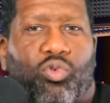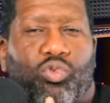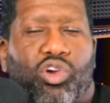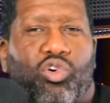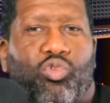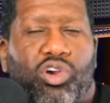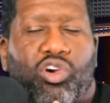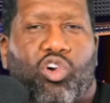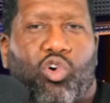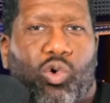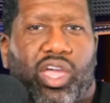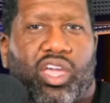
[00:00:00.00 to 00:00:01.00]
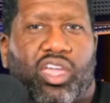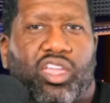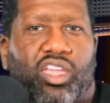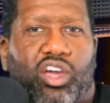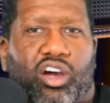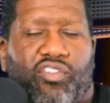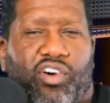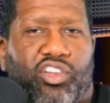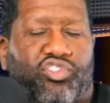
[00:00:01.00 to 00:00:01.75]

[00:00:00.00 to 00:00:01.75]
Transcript: real, real quick you know, of her